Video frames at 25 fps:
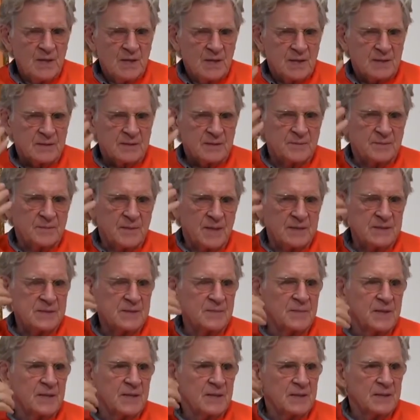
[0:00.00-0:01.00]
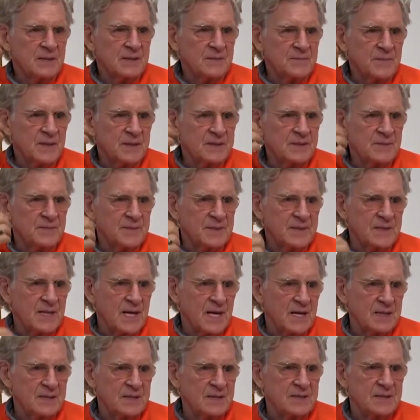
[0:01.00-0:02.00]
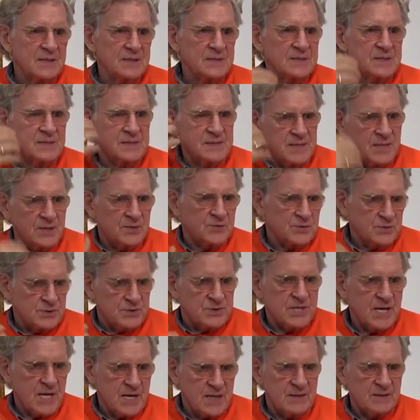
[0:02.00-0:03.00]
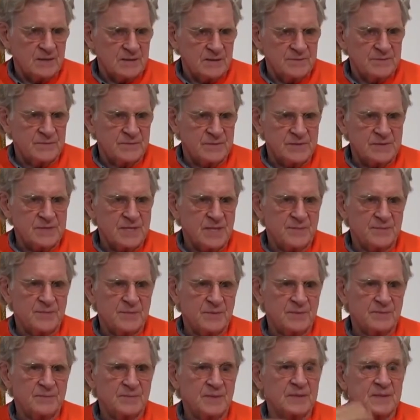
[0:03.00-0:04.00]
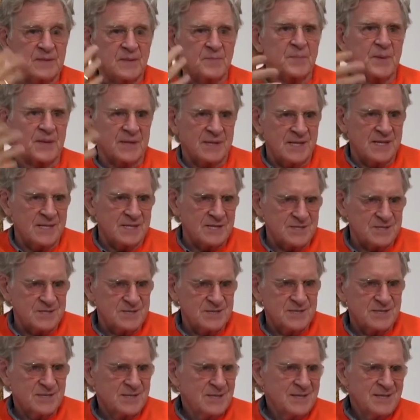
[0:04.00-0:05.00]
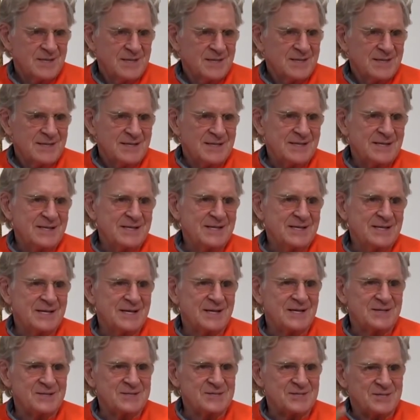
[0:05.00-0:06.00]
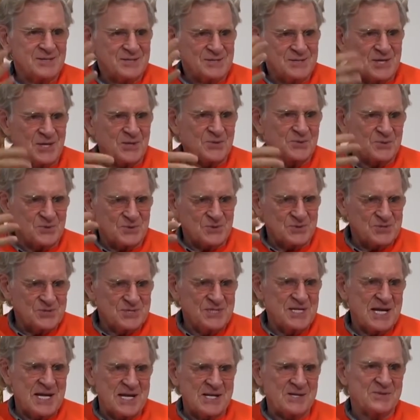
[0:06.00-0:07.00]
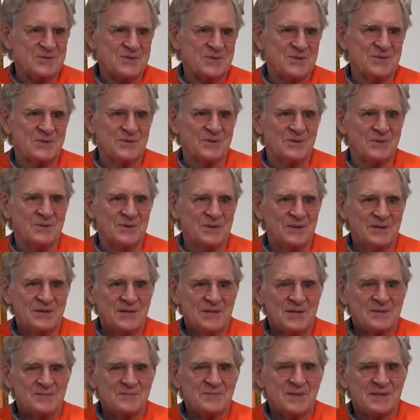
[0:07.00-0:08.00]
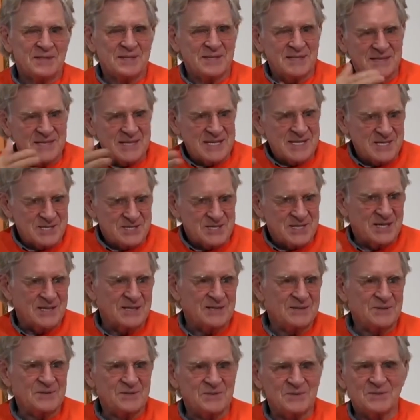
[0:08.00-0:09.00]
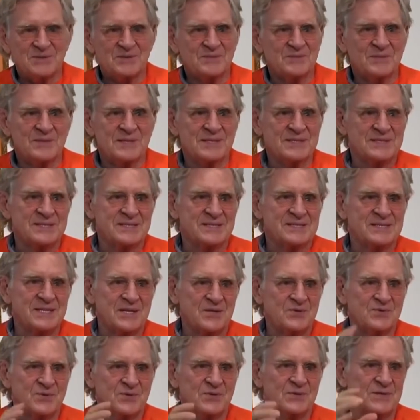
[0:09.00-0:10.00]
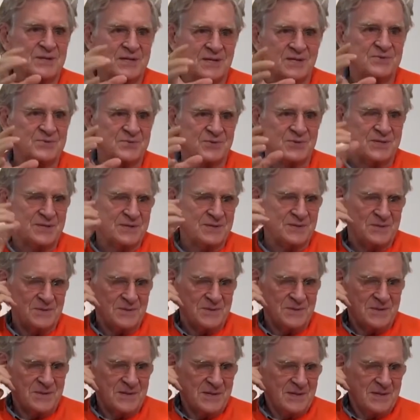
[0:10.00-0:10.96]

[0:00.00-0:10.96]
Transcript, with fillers: Like the madhyama, madhyama nadi is the central channel, for example. Madhya Pradesh in India is the central state, you know. Madhya Desha, you know, means the central country, you know.